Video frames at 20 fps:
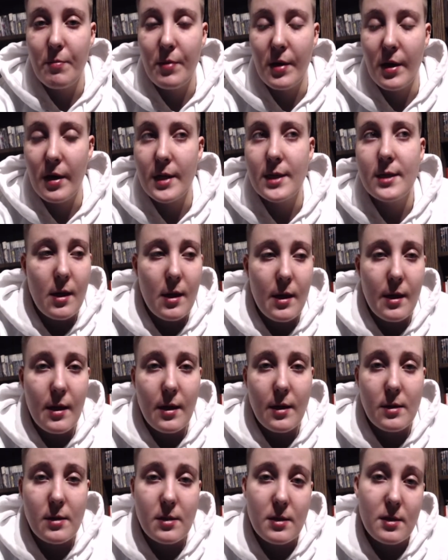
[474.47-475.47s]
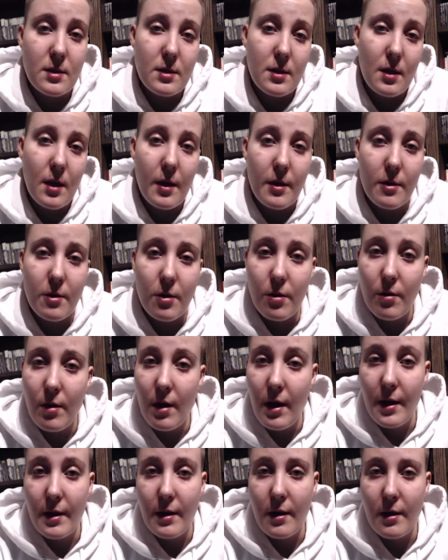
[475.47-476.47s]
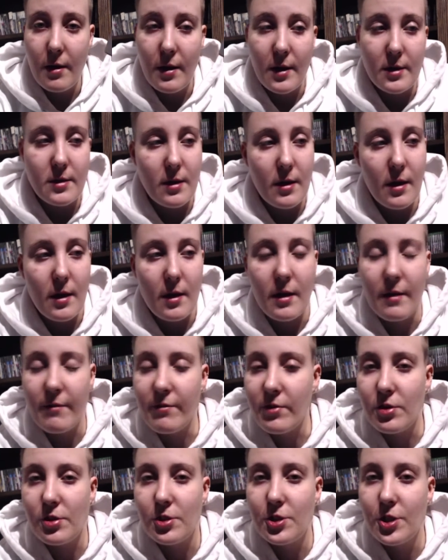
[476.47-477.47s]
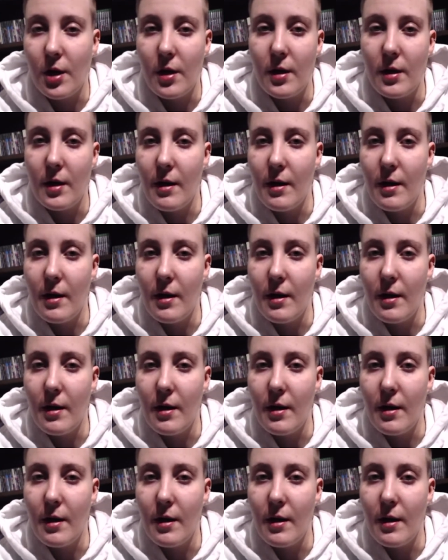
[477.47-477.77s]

but it's, I don't know, I guess I gotta give it a shot.